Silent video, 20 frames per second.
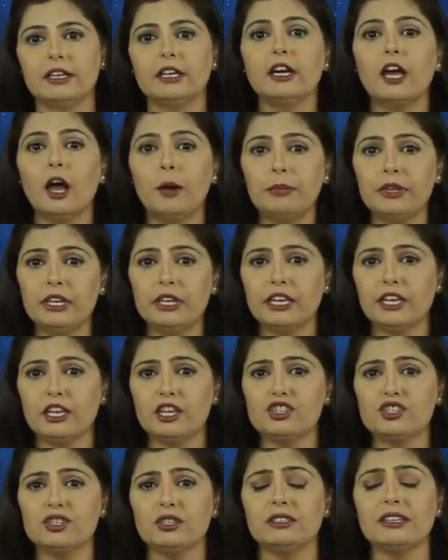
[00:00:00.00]

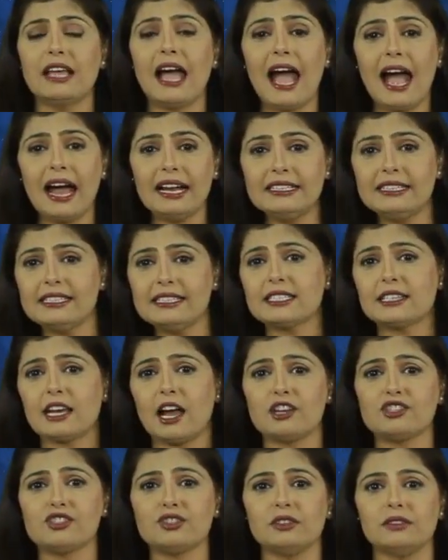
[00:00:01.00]
Communication and
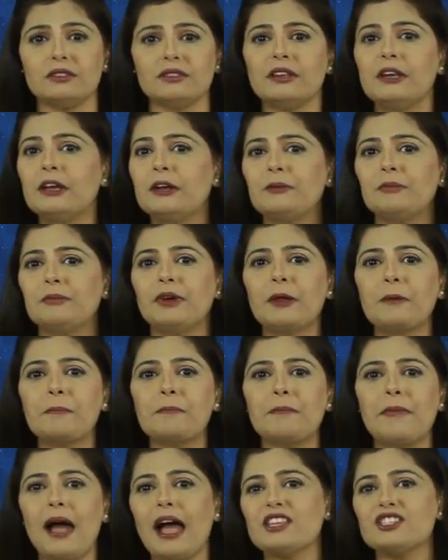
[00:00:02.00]
discussion
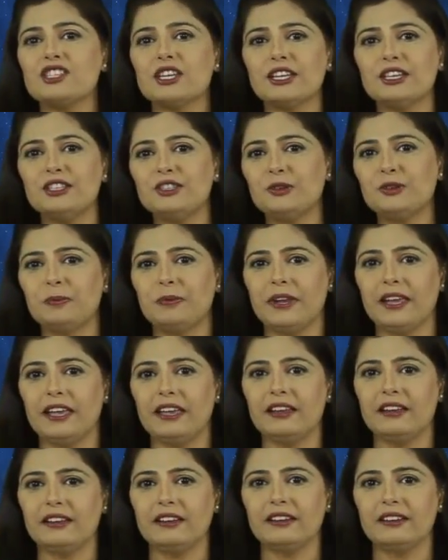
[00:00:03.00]
bring magic into
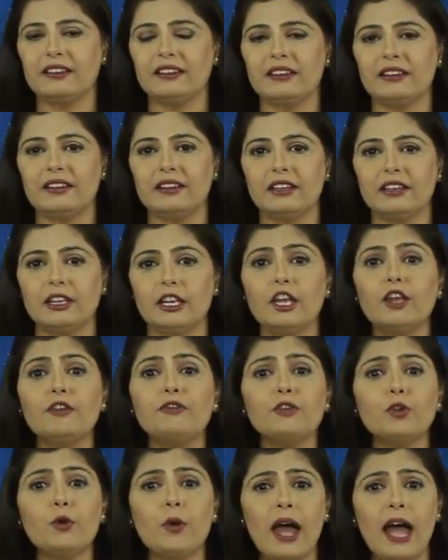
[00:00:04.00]
play.
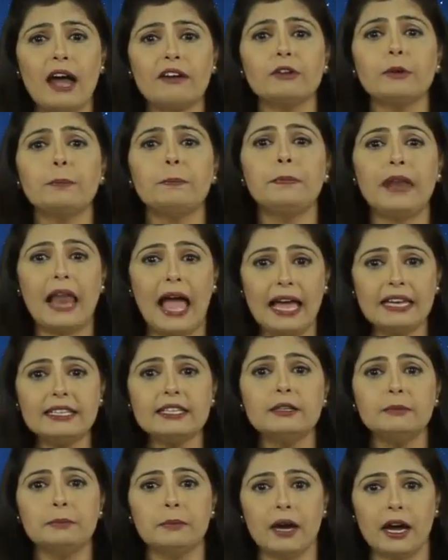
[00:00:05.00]
If you have a
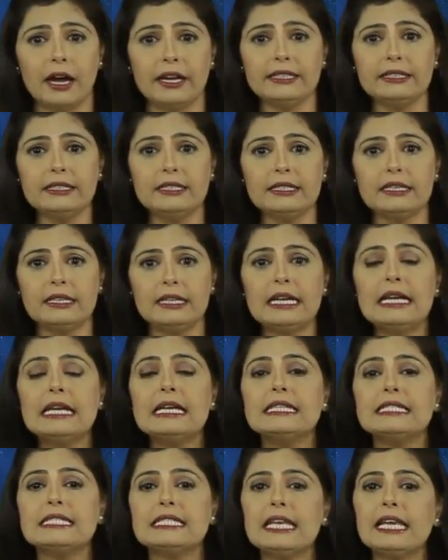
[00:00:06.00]
plan in mind,
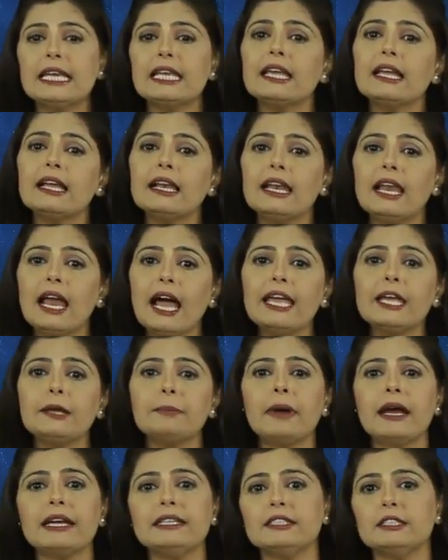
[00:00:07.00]
seeking
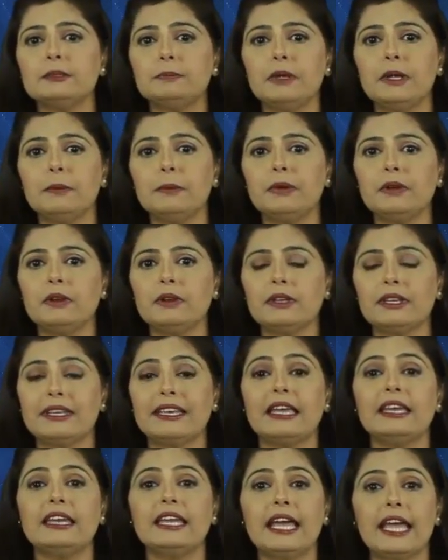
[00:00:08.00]
like-minded people
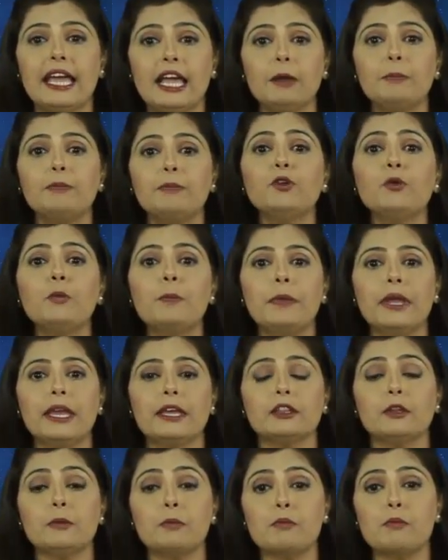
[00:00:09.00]
can help you
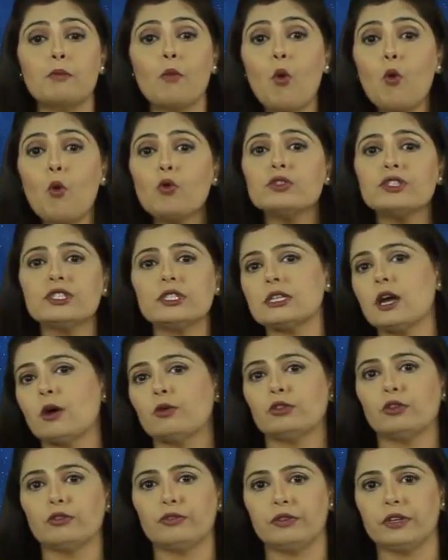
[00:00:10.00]
make the most
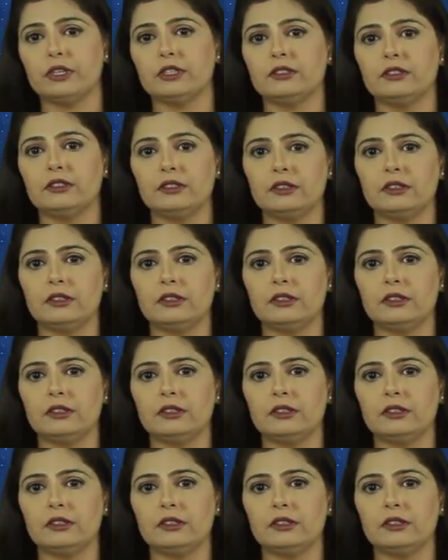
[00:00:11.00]
out of it.